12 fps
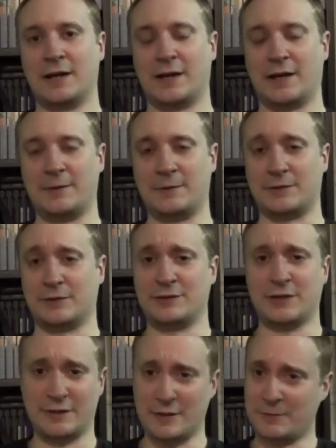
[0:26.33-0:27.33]
anyways, or
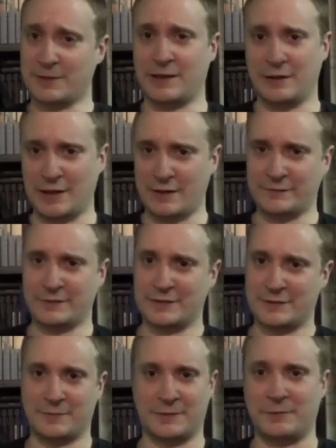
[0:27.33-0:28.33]
check that one out after
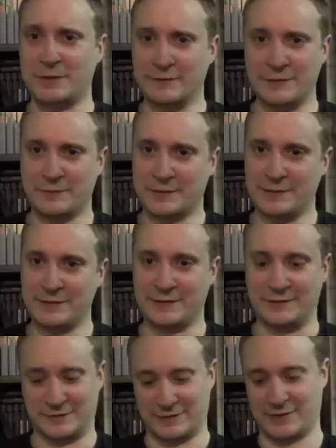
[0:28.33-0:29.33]
this one, whatever you want to
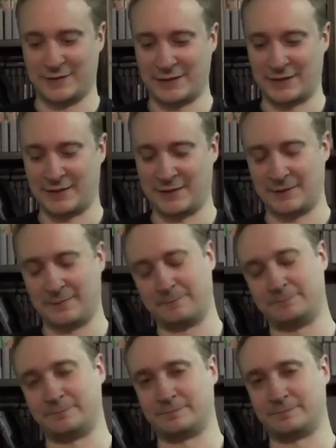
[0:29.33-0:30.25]
do. I